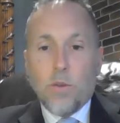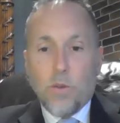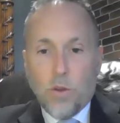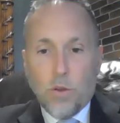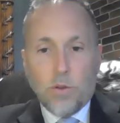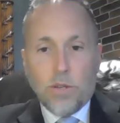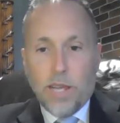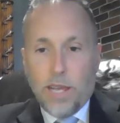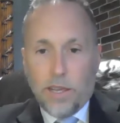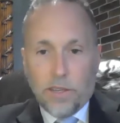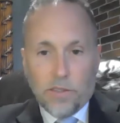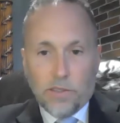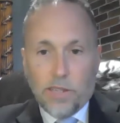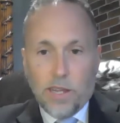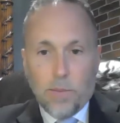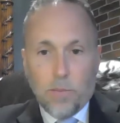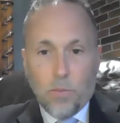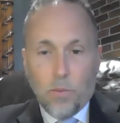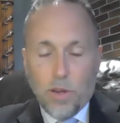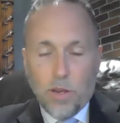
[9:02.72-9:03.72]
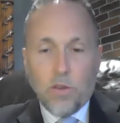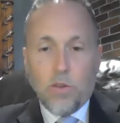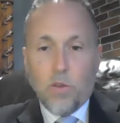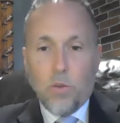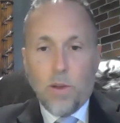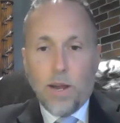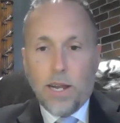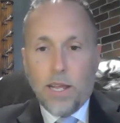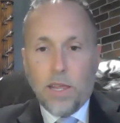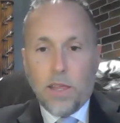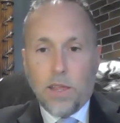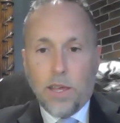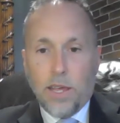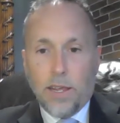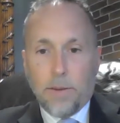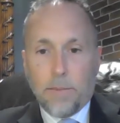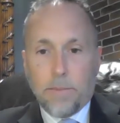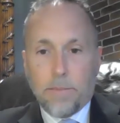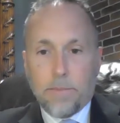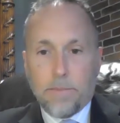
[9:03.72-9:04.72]
do take a step, when you do anything,
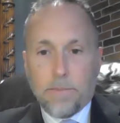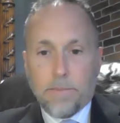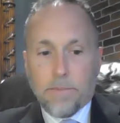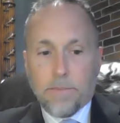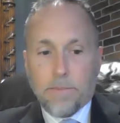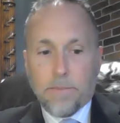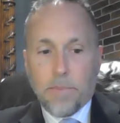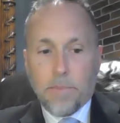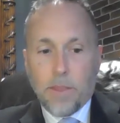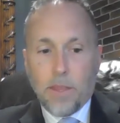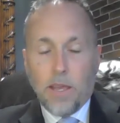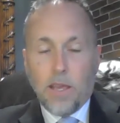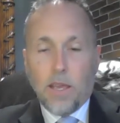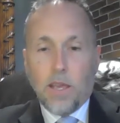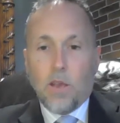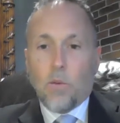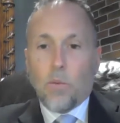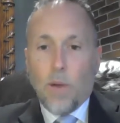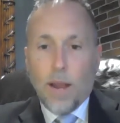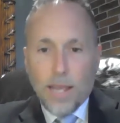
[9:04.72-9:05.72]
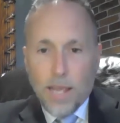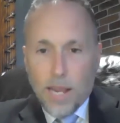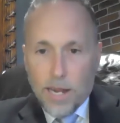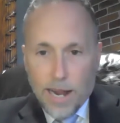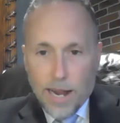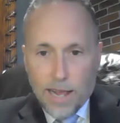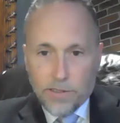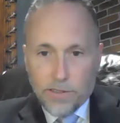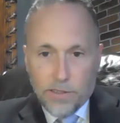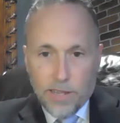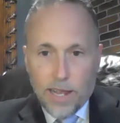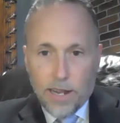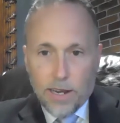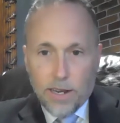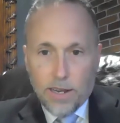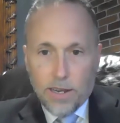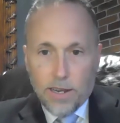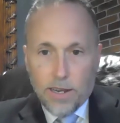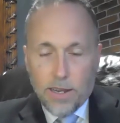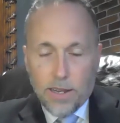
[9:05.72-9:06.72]
recognize that.
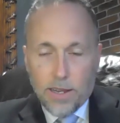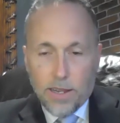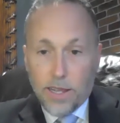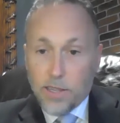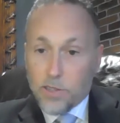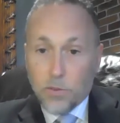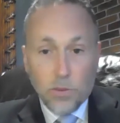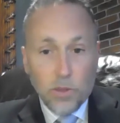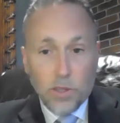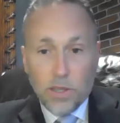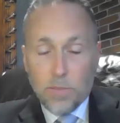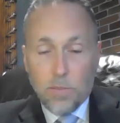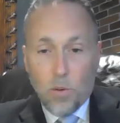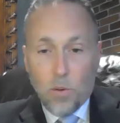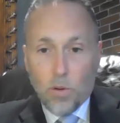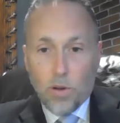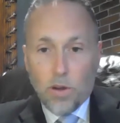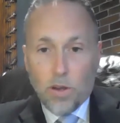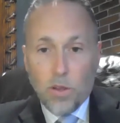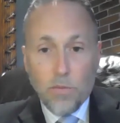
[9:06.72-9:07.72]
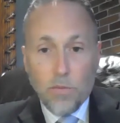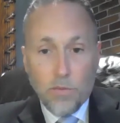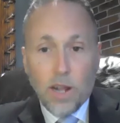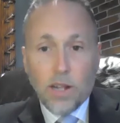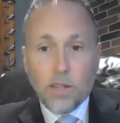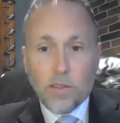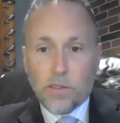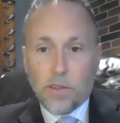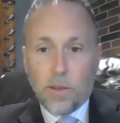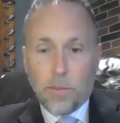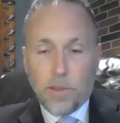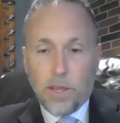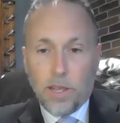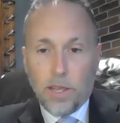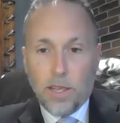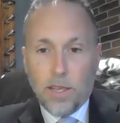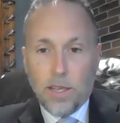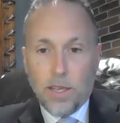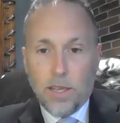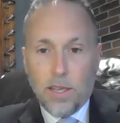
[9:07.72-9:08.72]
It's really important. You've done something.
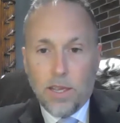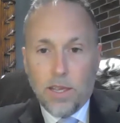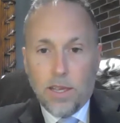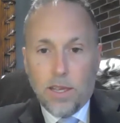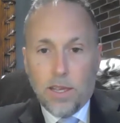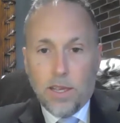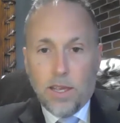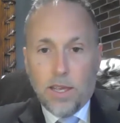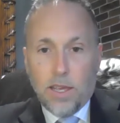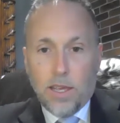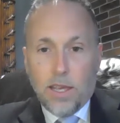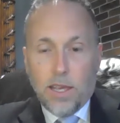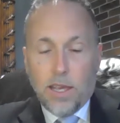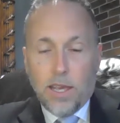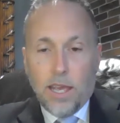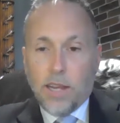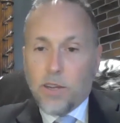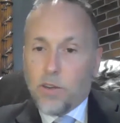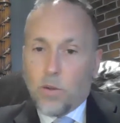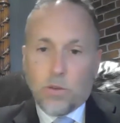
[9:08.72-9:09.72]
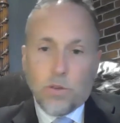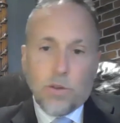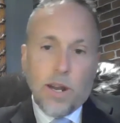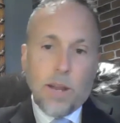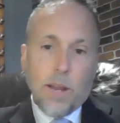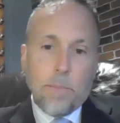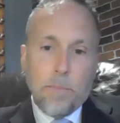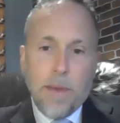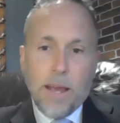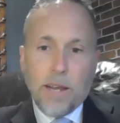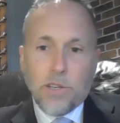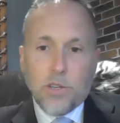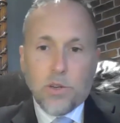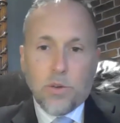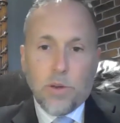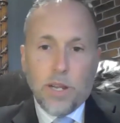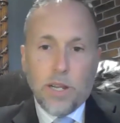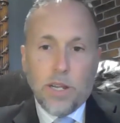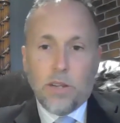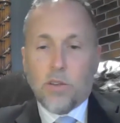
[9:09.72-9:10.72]
And don't try to measure
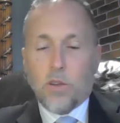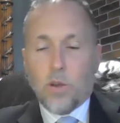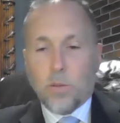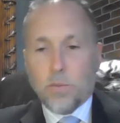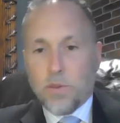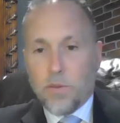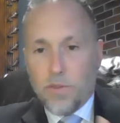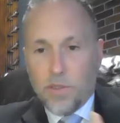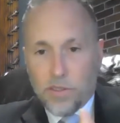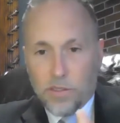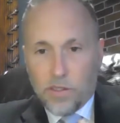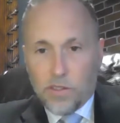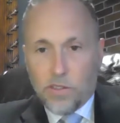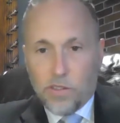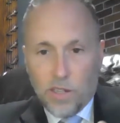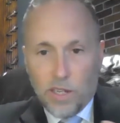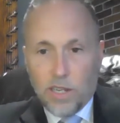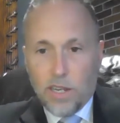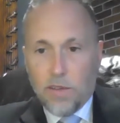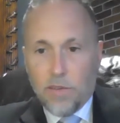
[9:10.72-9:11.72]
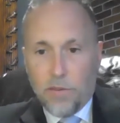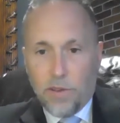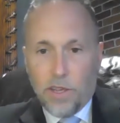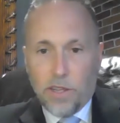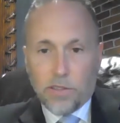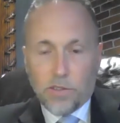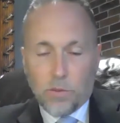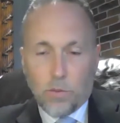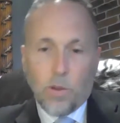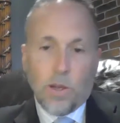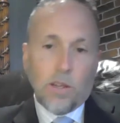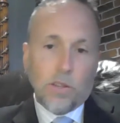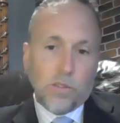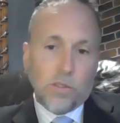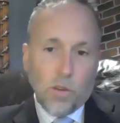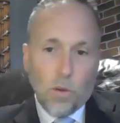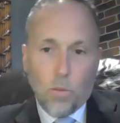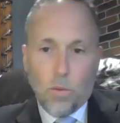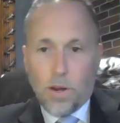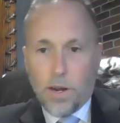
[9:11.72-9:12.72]
it in terms of its significance. Well,
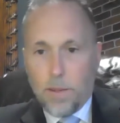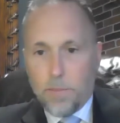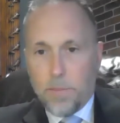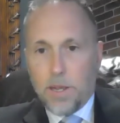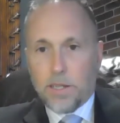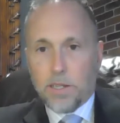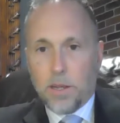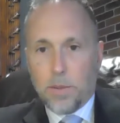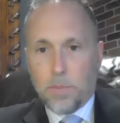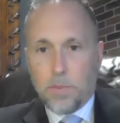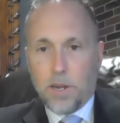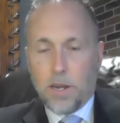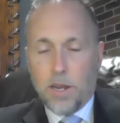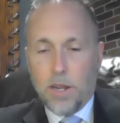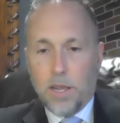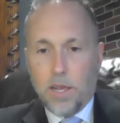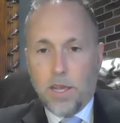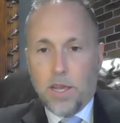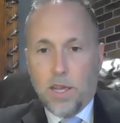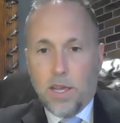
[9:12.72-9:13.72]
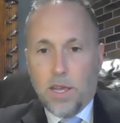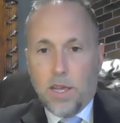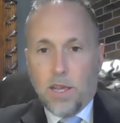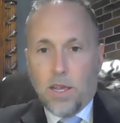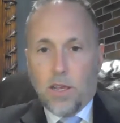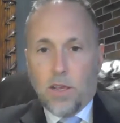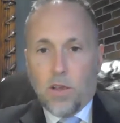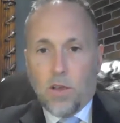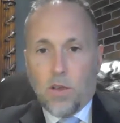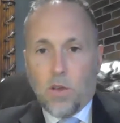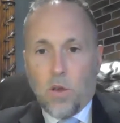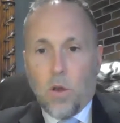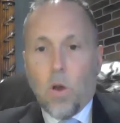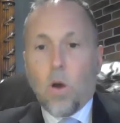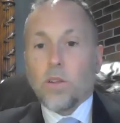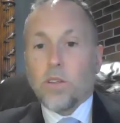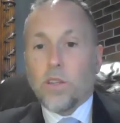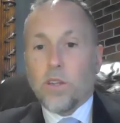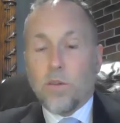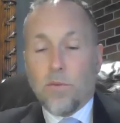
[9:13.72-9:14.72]
so what? I picked up and
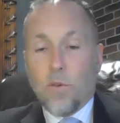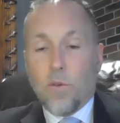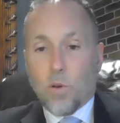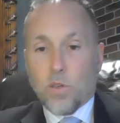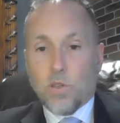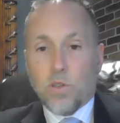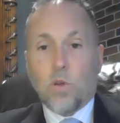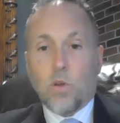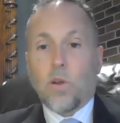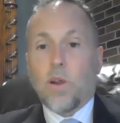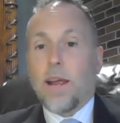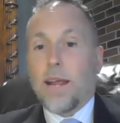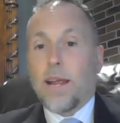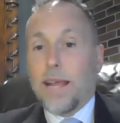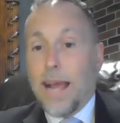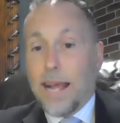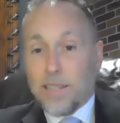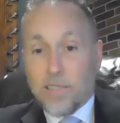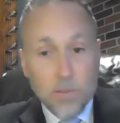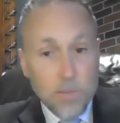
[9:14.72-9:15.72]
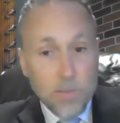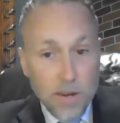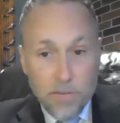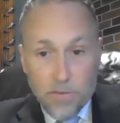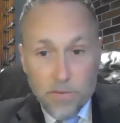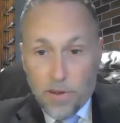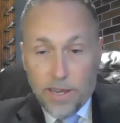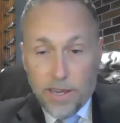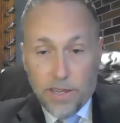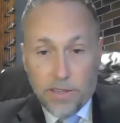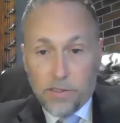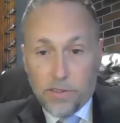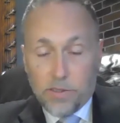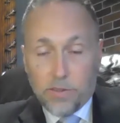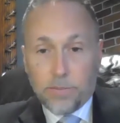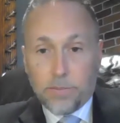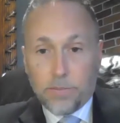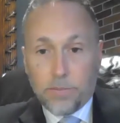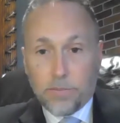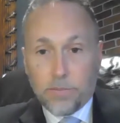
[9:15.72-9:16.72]
called a divorce lawyer. I got some advice.
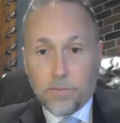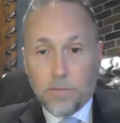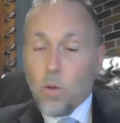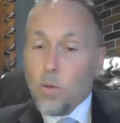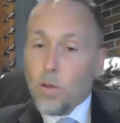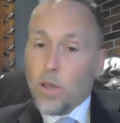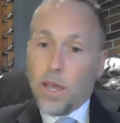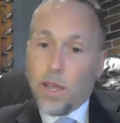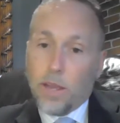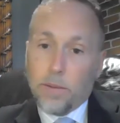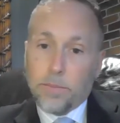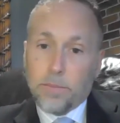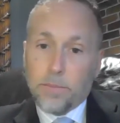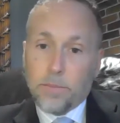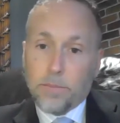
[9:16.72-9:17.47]
Okay.